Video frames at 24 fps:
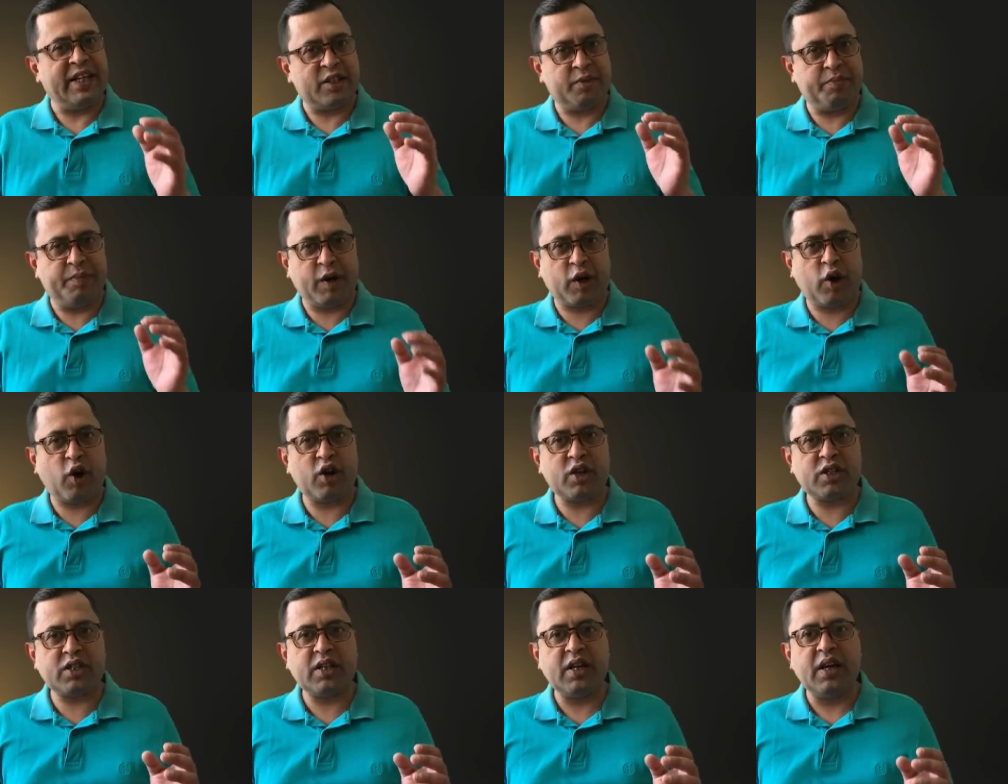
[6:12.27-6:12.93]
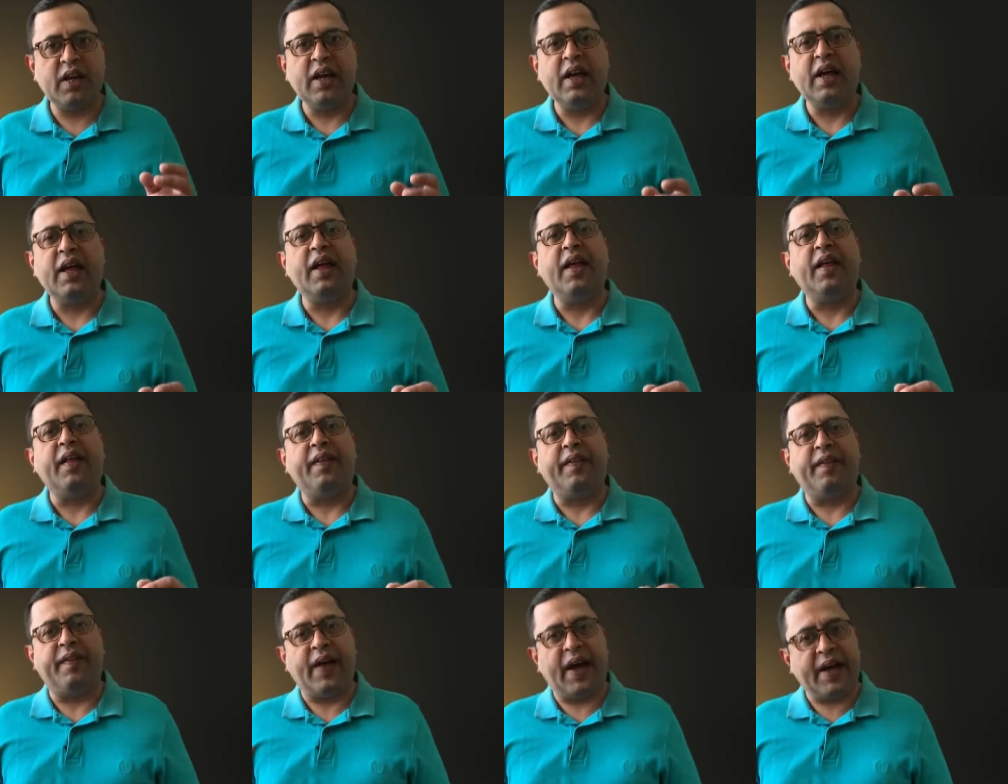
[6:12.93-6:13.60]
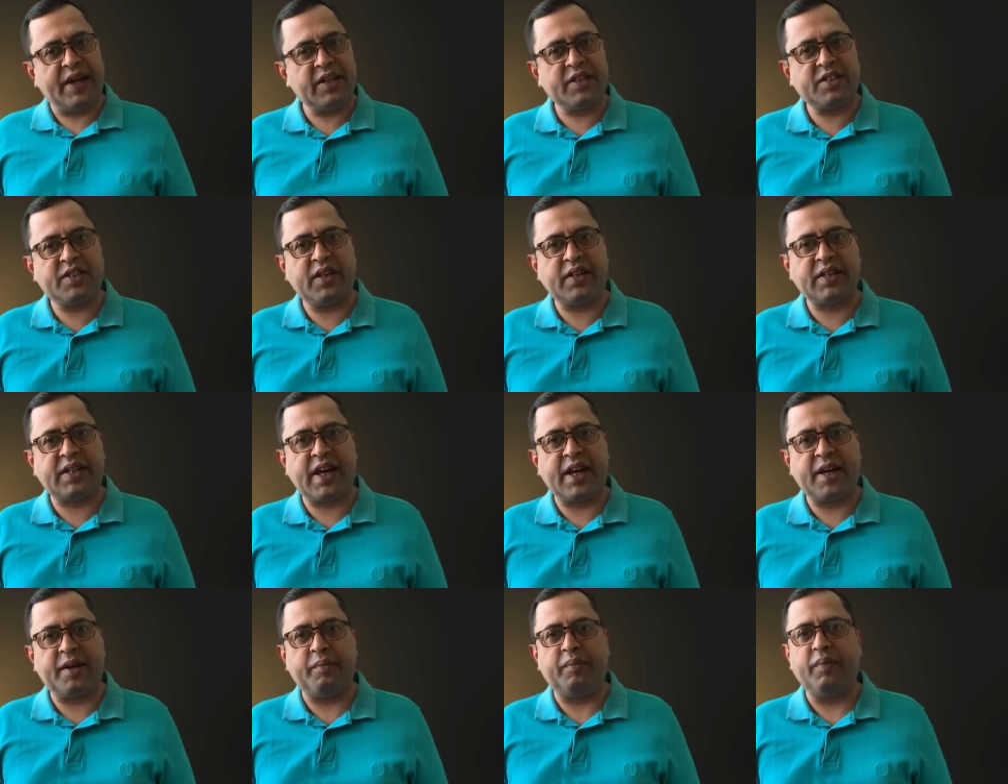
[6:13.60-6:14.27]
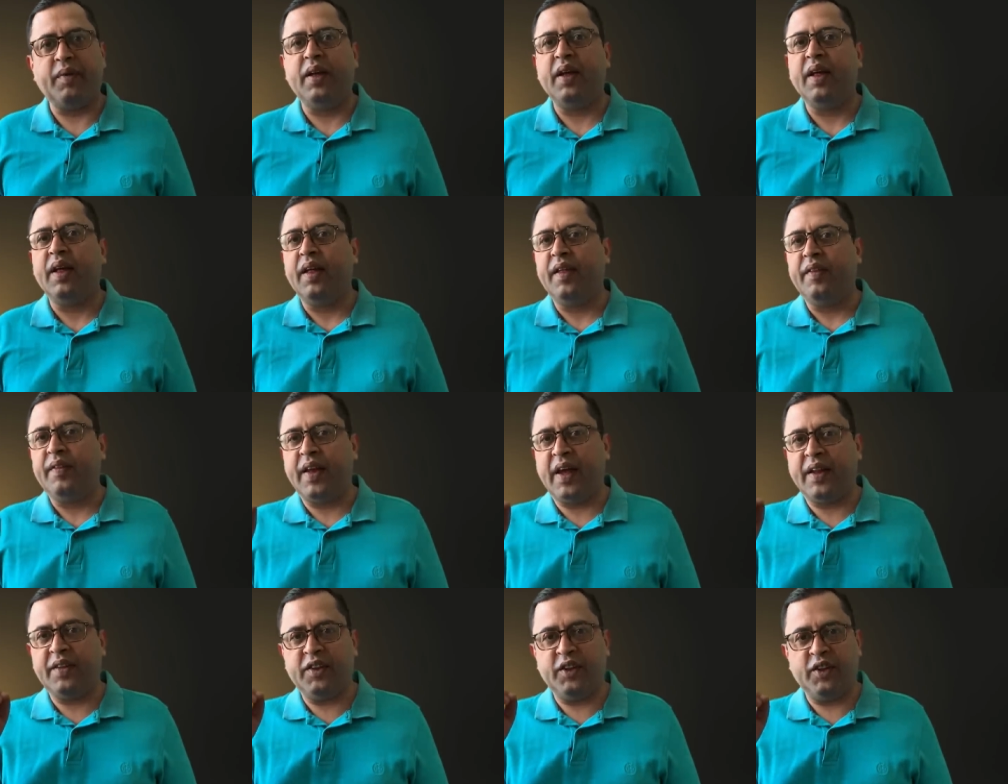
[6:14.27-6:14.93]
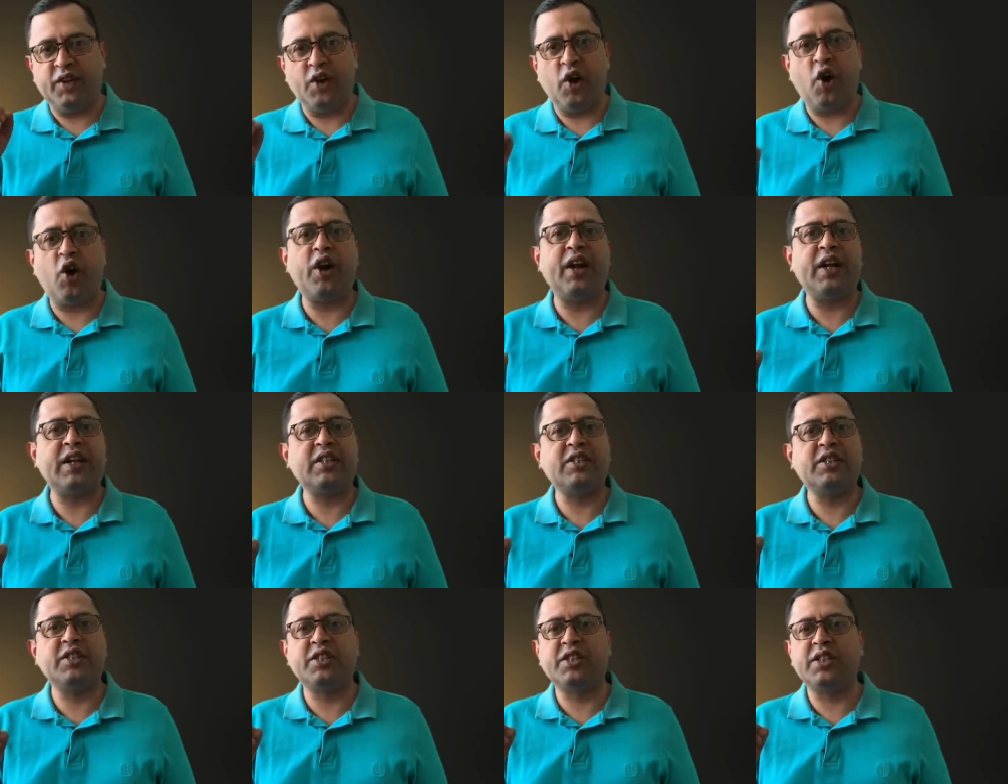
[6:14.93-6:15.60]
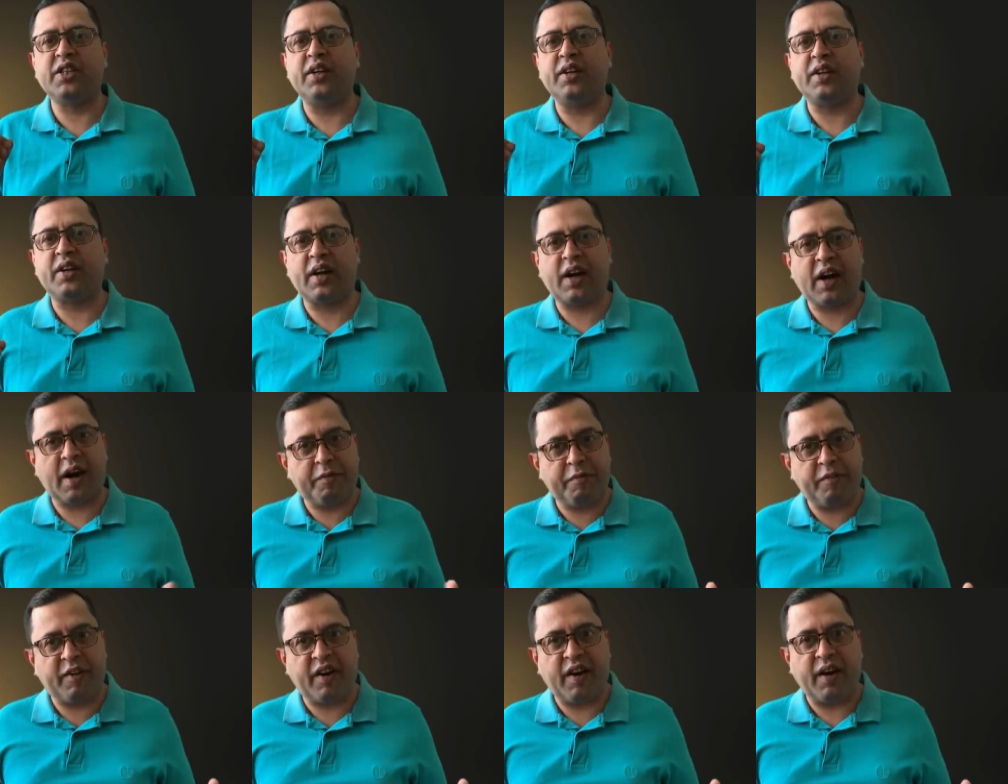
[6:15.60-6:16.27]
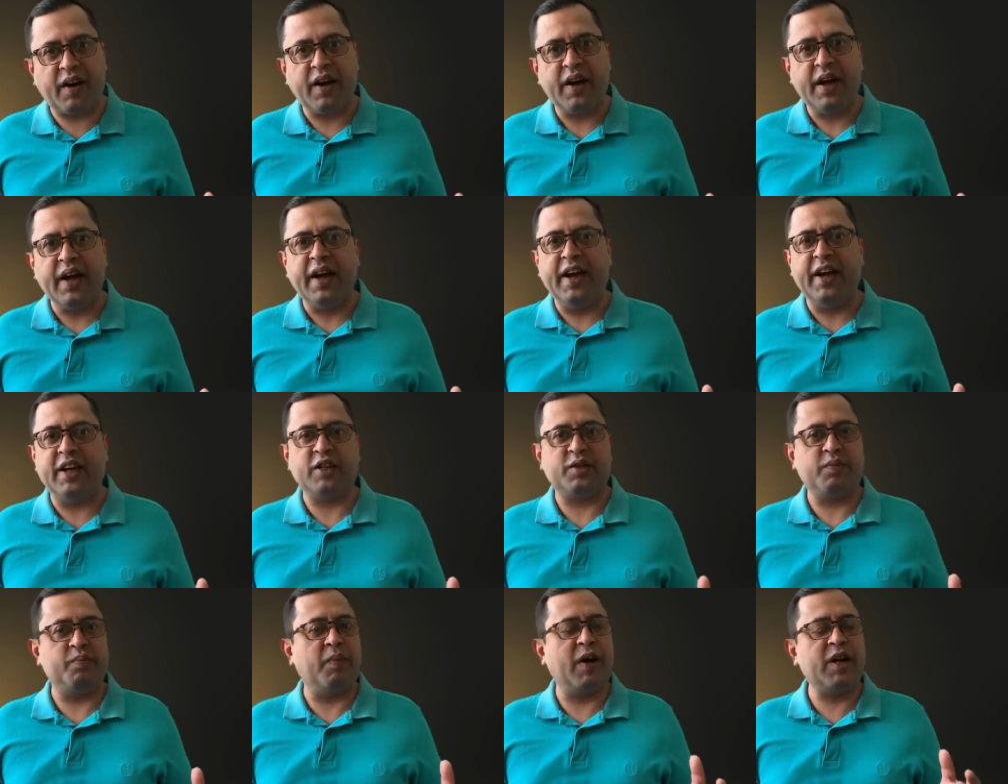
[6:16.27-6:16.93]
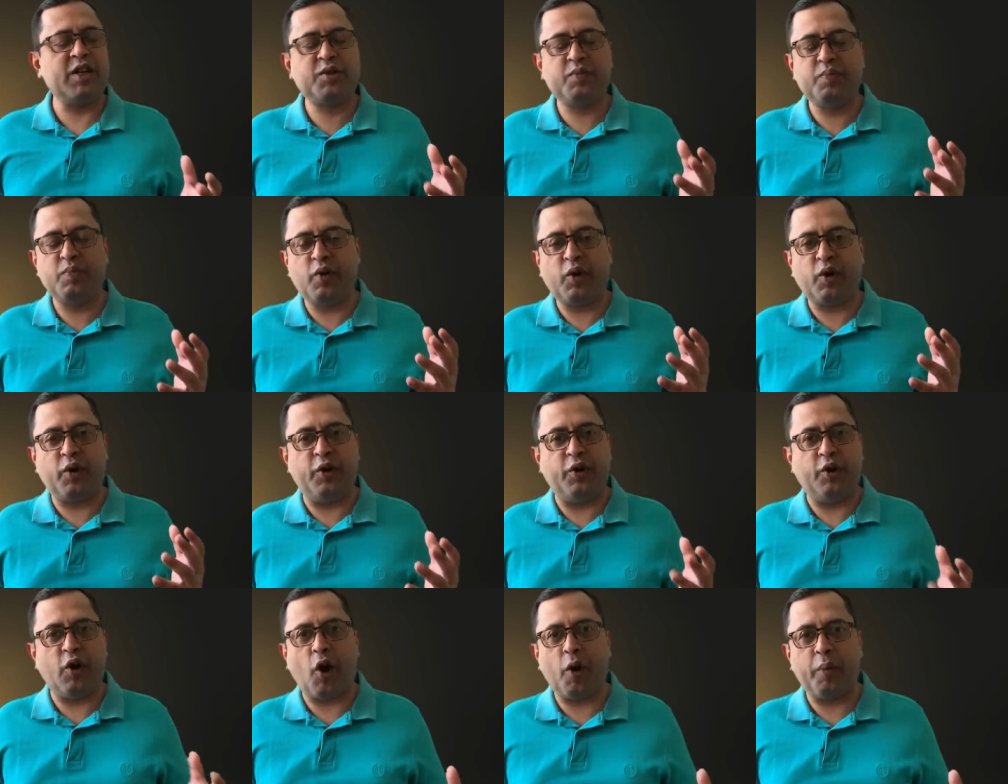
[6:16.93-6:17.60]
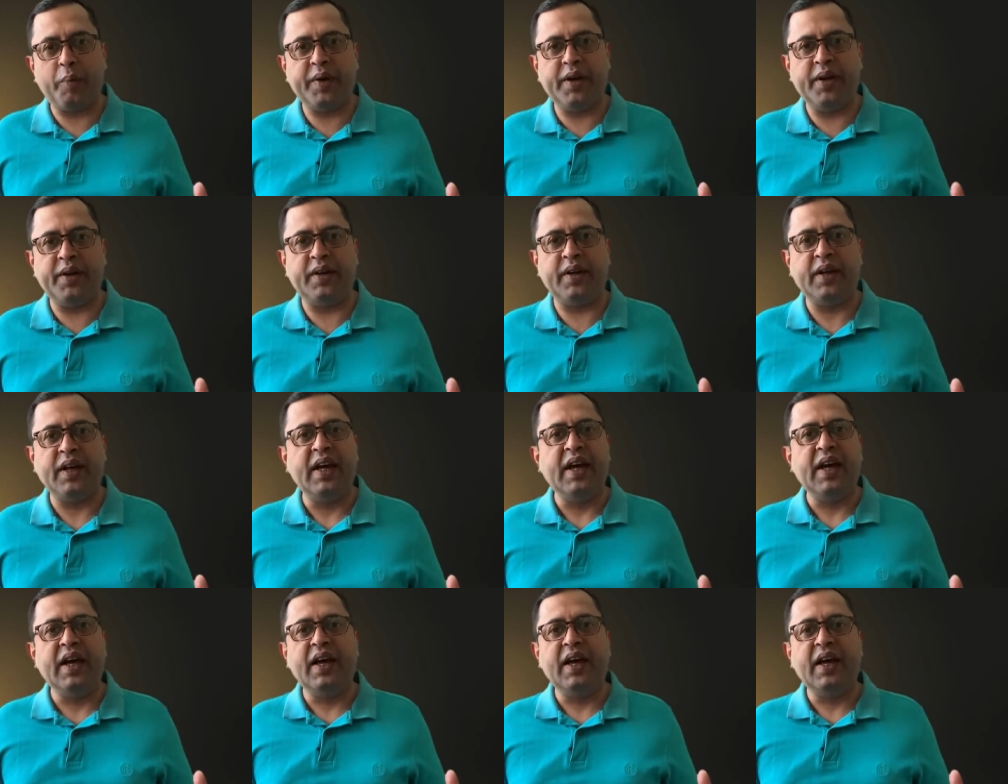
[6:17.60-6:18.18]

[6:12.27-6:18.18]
is because that is the time that the non-existent kapha is much more dominant